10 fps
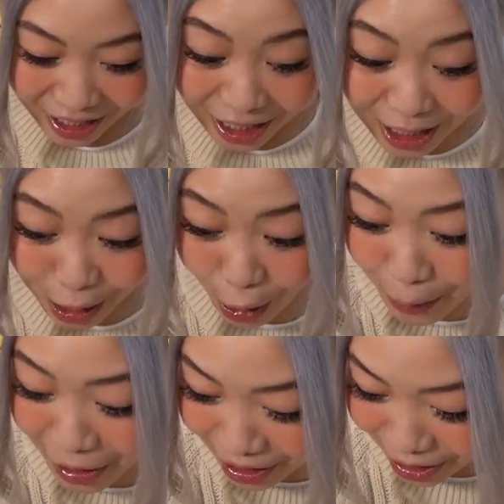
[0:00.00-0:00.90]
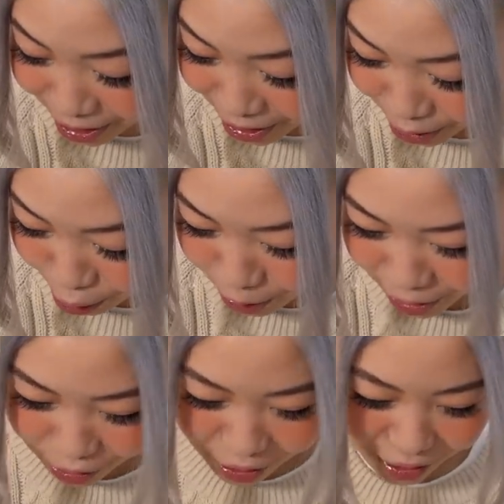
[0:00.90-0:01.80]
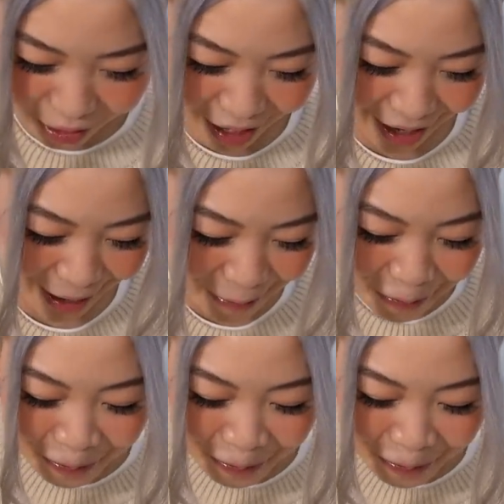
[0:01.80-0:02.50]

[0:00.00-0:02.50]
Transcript: there's so many things. Oh my god, okay.